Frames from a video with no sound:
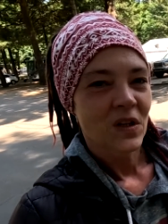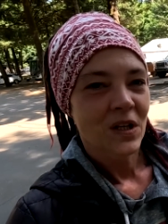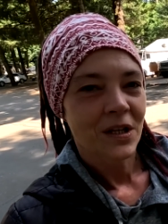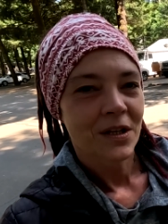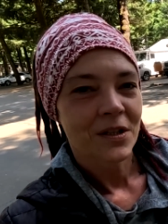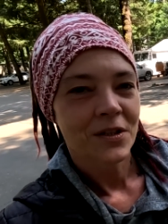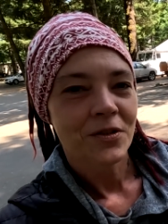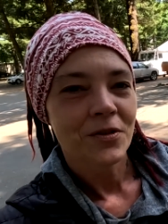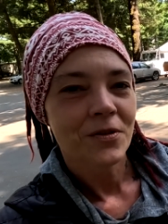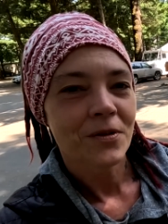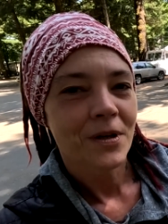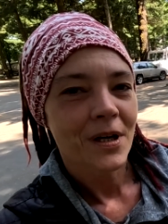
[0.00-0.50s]

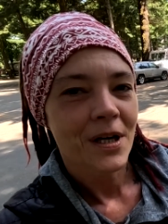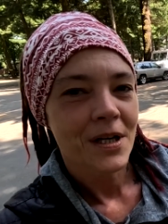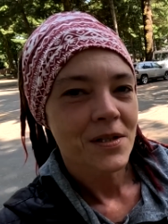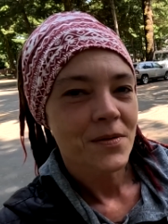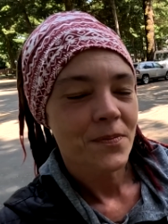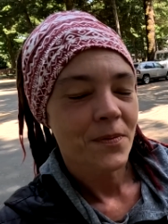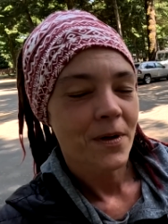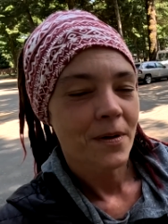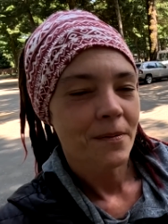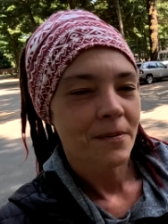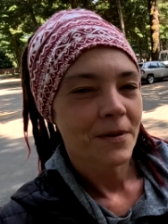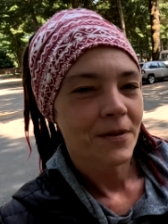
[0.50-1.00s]
And you guys
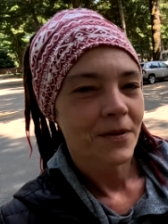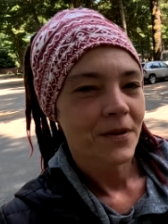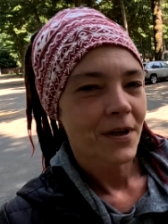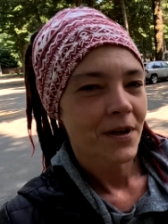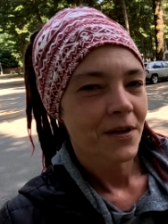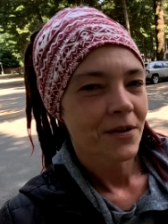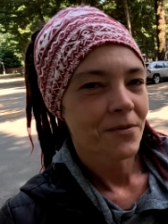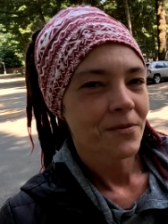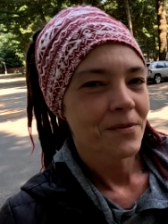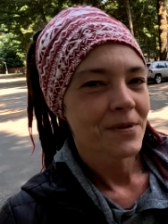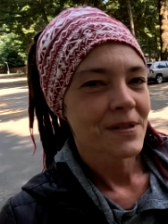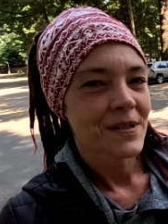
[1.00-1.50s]
probably
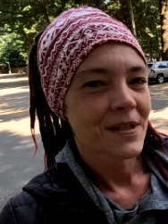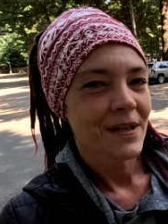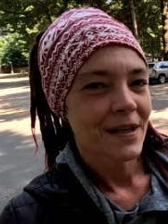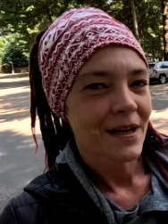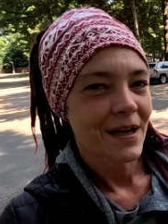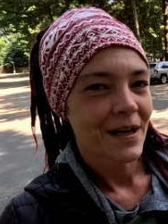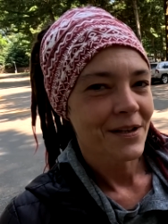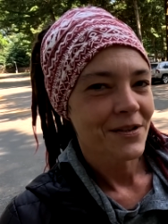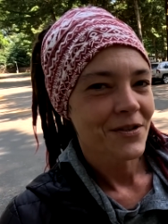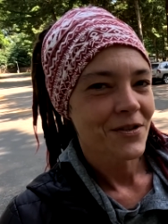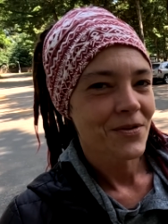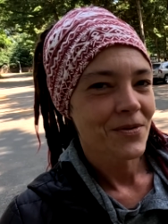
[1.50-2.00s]
thought it was an
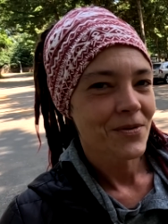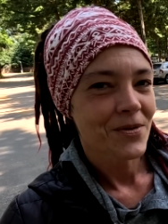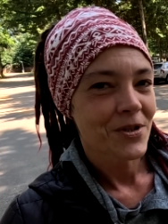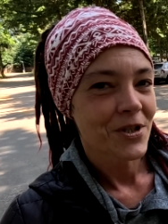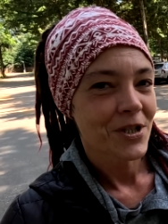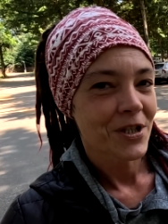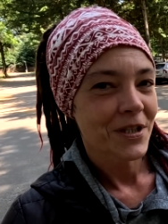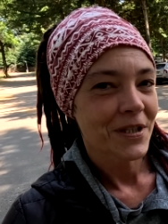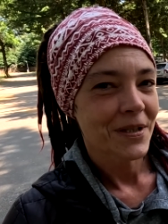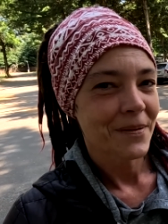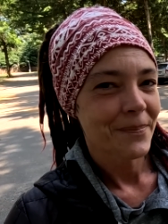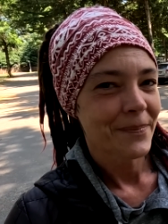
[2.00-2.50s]
actual
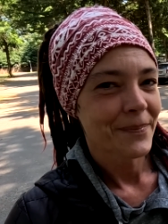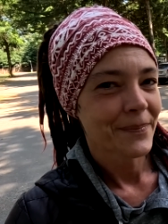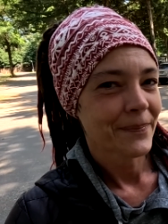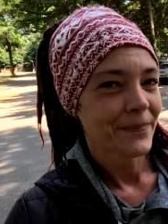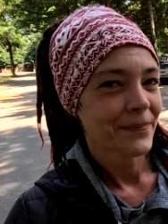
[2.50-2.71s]
Jeep.